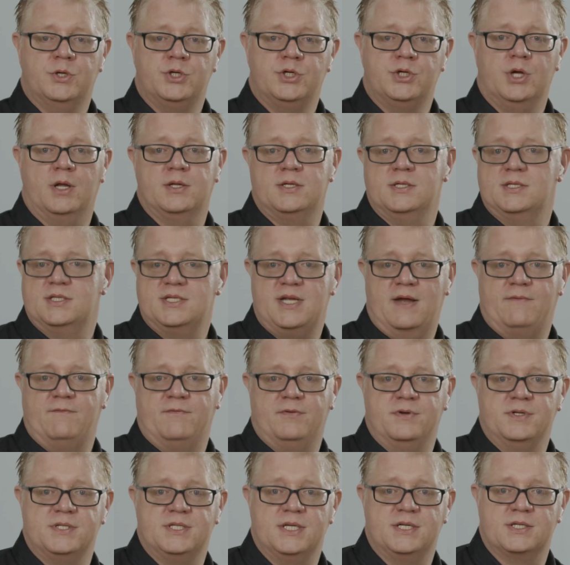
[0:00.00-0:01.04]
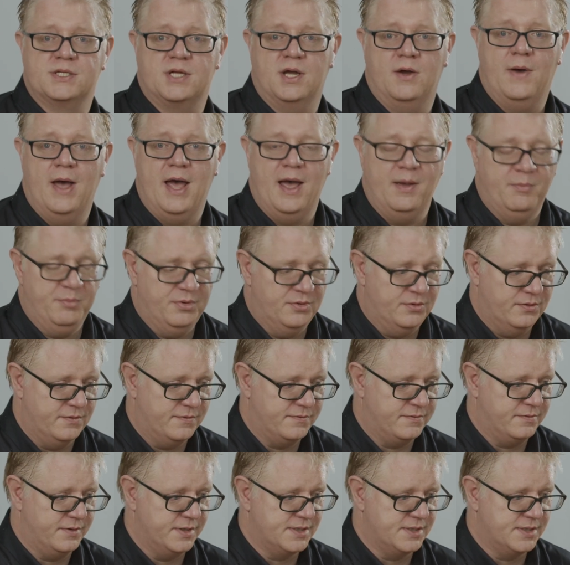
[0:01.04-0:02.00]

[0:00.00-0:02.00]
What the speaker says: shot at San Francisco Airport, for